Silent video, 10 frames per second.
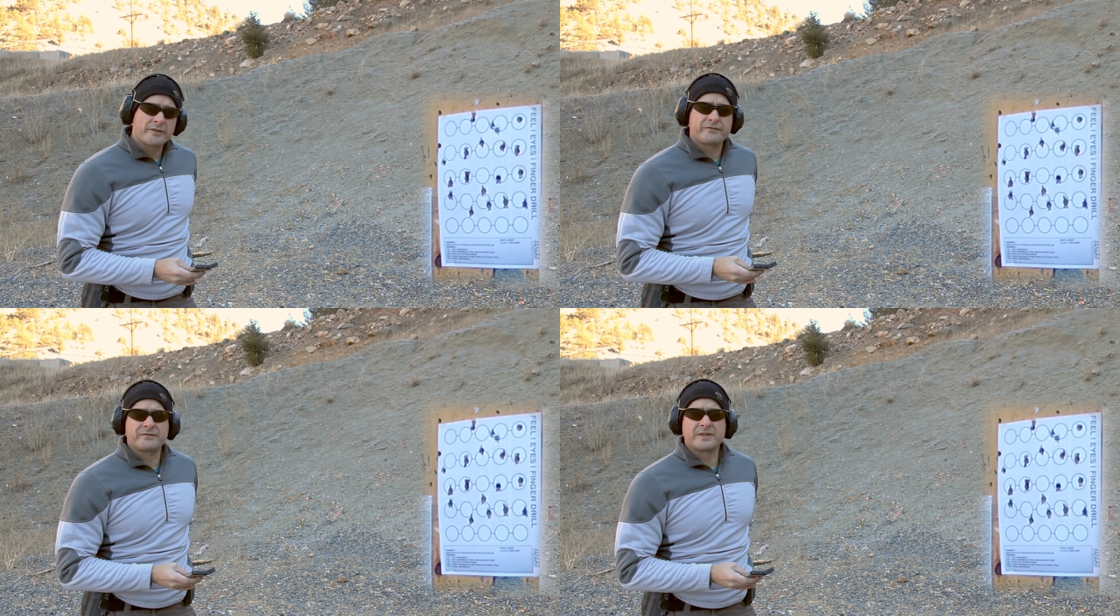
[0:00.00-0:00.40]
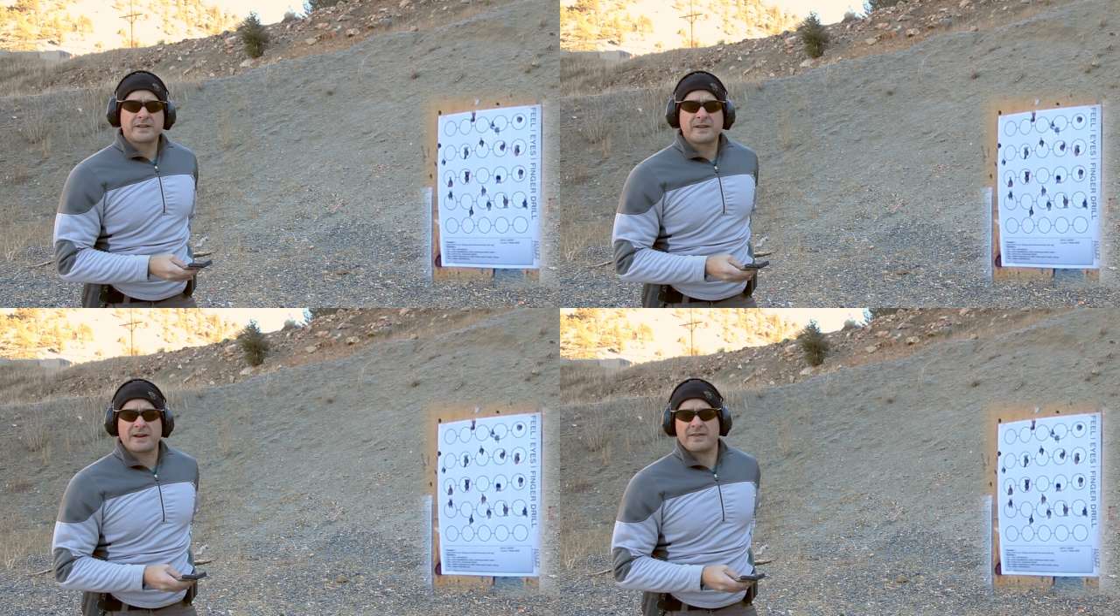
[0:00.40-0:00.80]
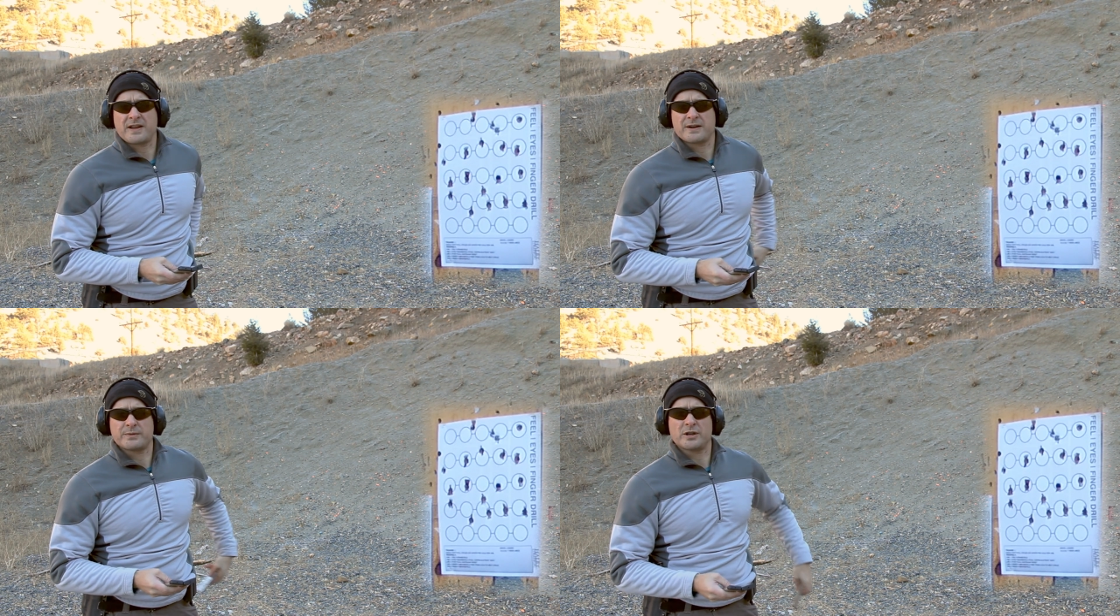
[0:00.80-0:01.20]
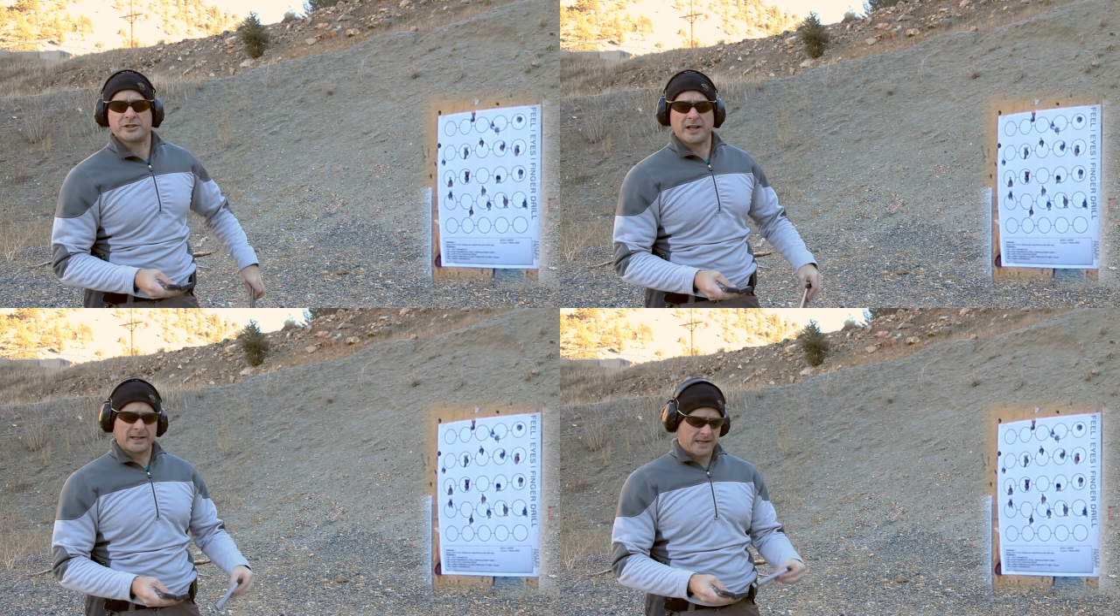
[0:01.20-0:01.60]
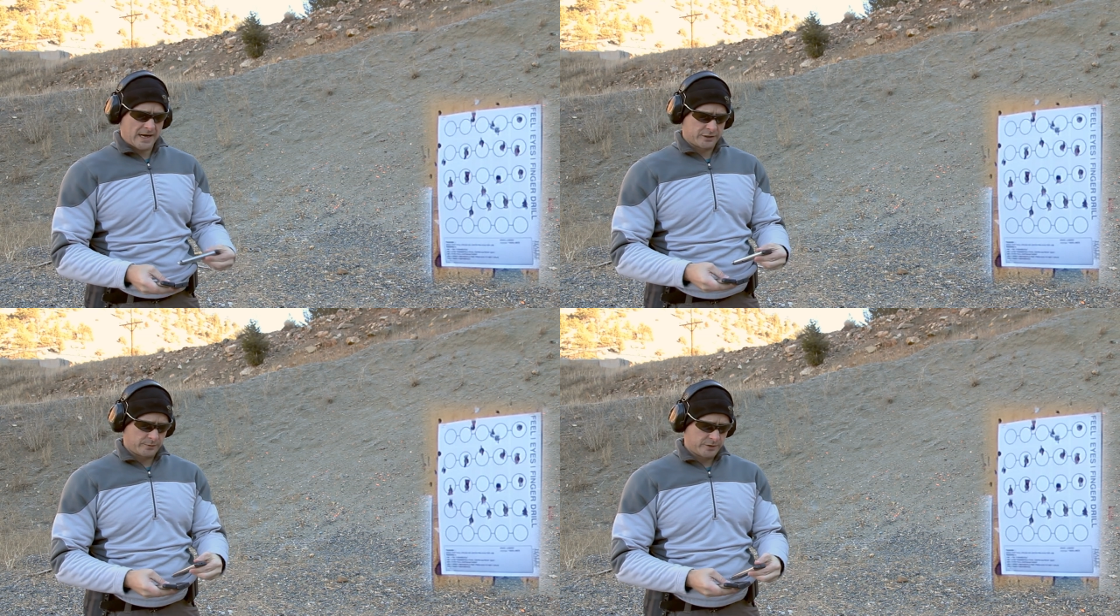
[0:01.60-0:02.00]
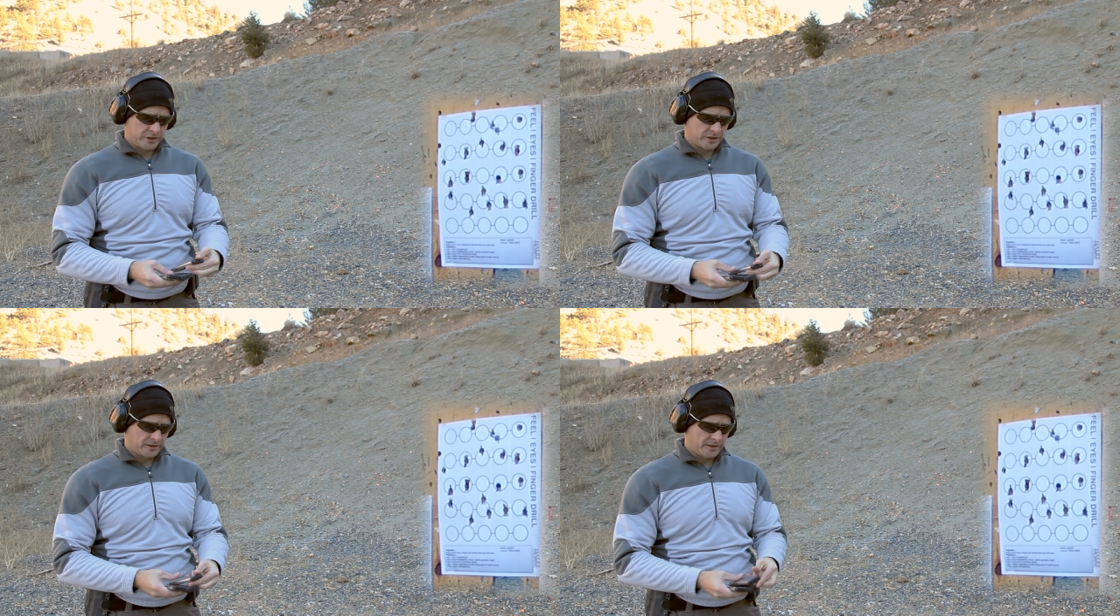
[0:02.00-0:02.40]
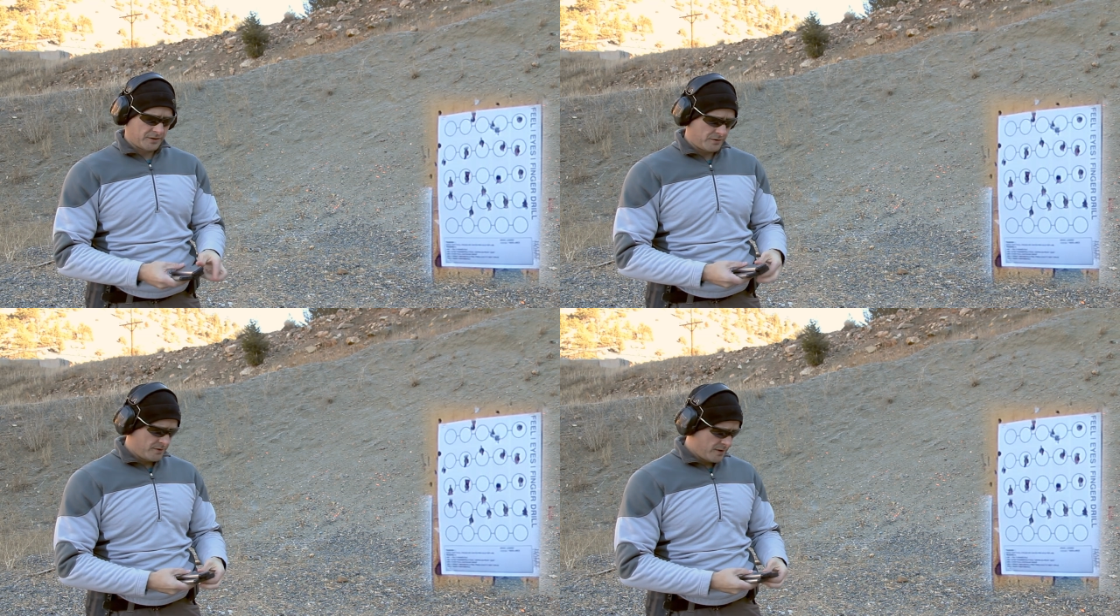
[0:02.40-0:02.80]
I kind of think I rushed that last one just a little.